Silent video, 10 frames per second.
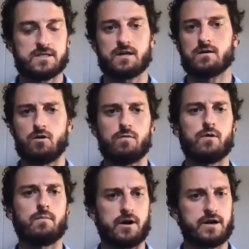in a
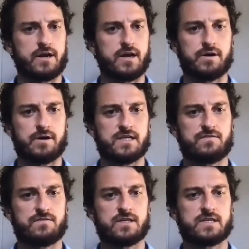global
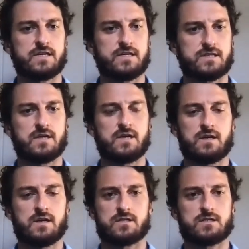marketplace, for instance.
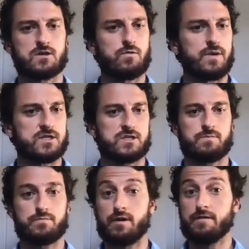Just so
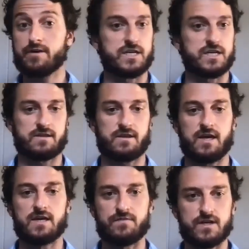much privileging the
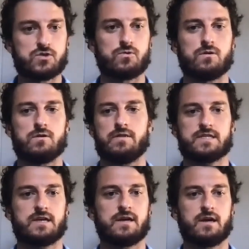individual, and
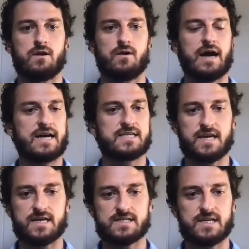this, high
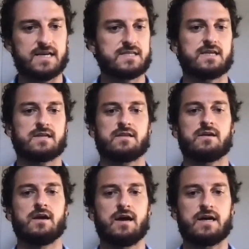stakes testing,
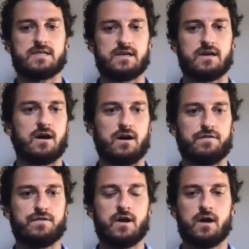the idea of